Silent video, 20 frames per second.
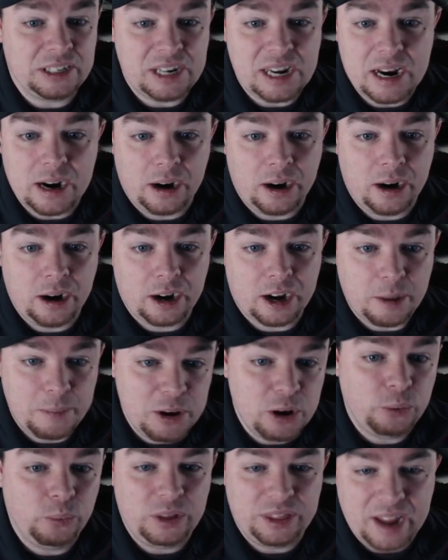tier
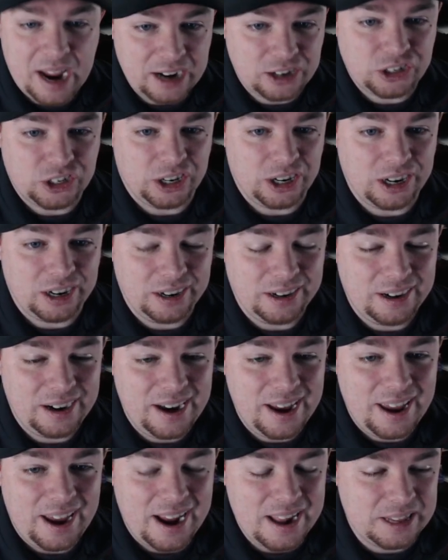commune with nature
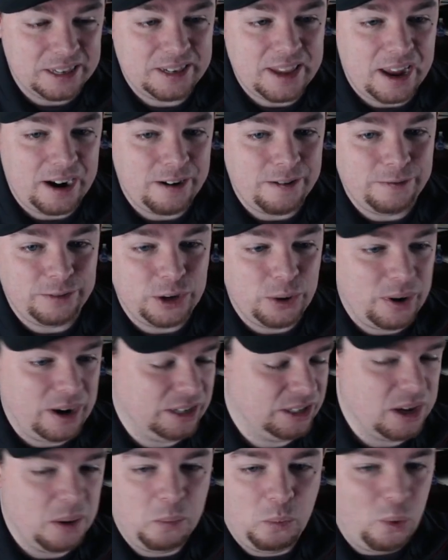instead of
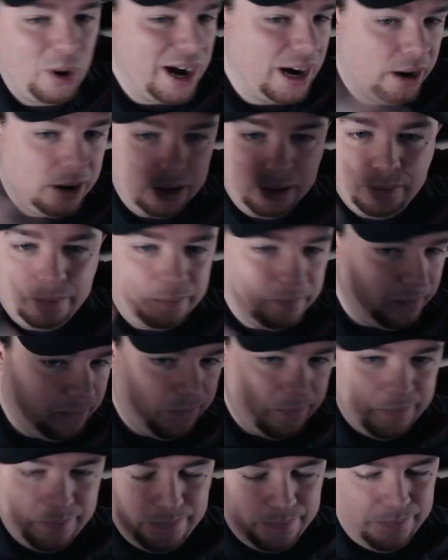doing some weird
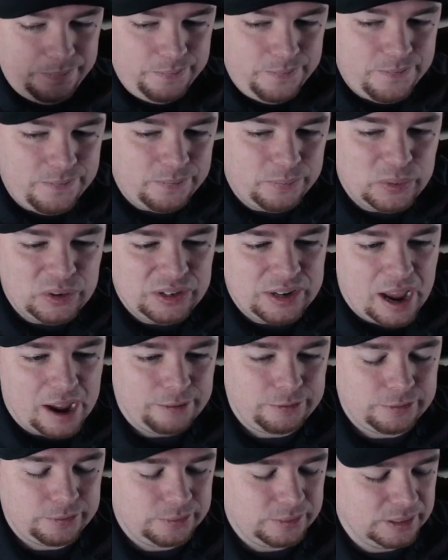
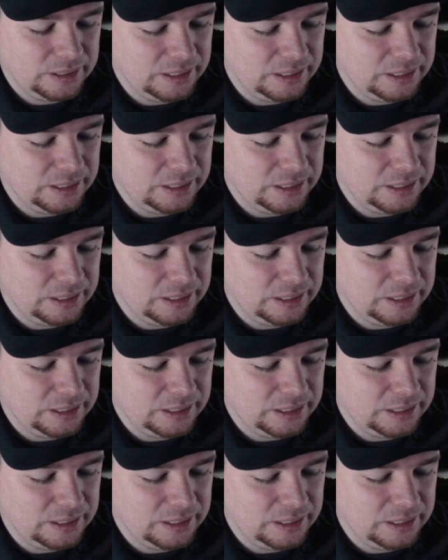stuff